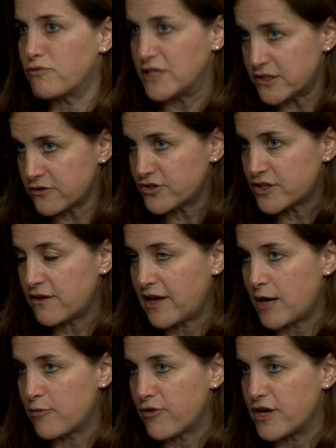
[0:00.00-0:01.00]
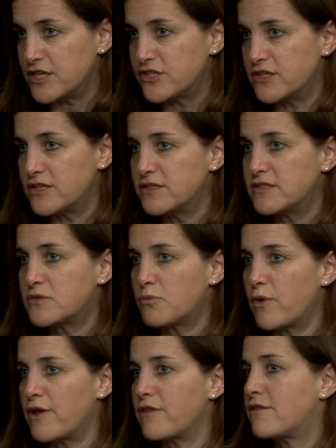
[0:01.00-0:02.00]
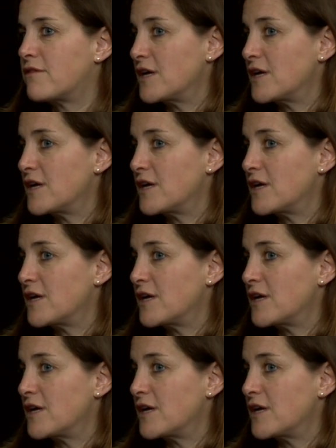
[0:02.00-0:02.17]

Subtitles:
research collaborations with